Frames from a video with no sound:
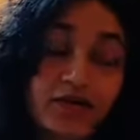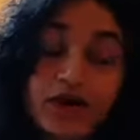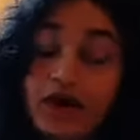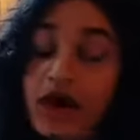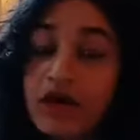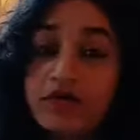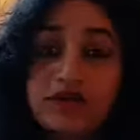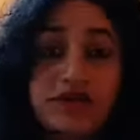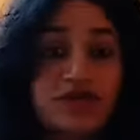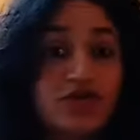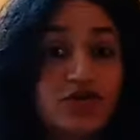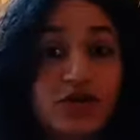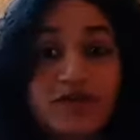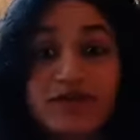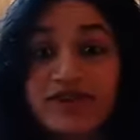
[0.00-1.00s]
how they
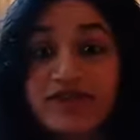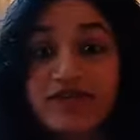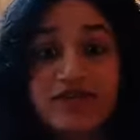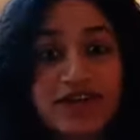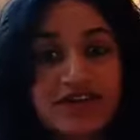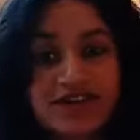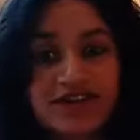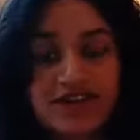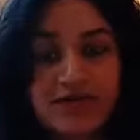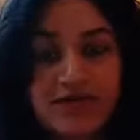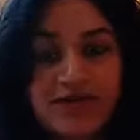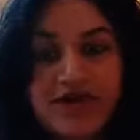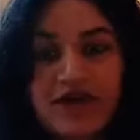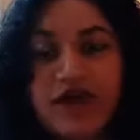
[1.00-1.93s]
show up in their friendships,